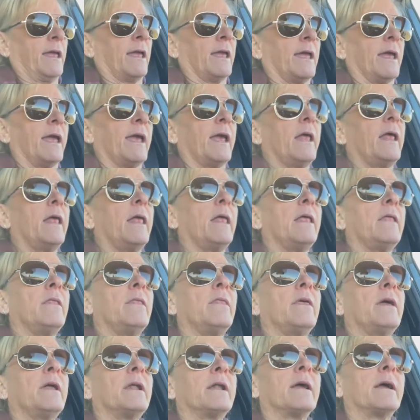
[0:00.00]

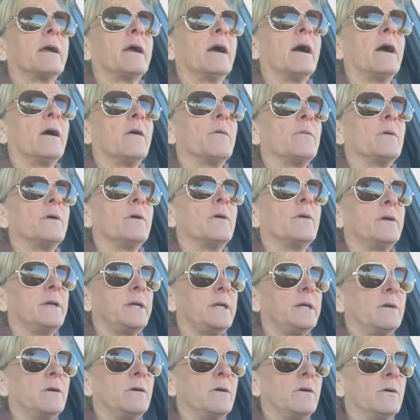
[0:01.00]
and then I got real
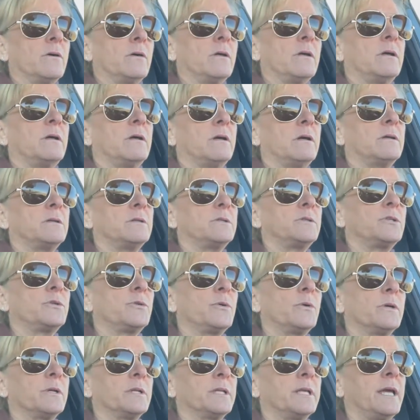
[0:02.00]
ill
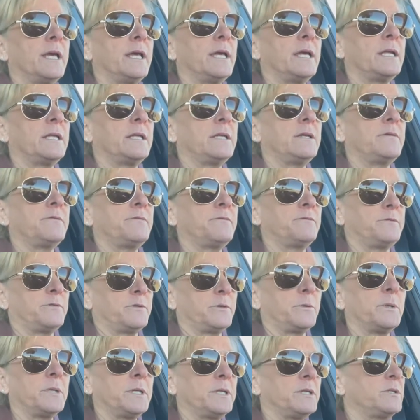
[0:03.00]
toward the end of
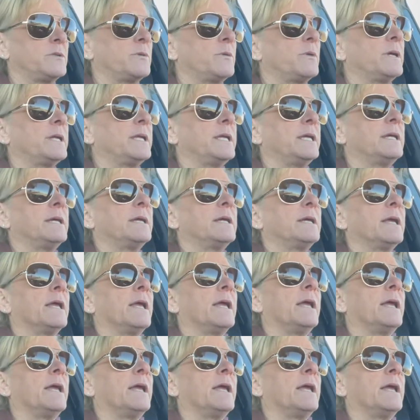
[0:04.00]
2020,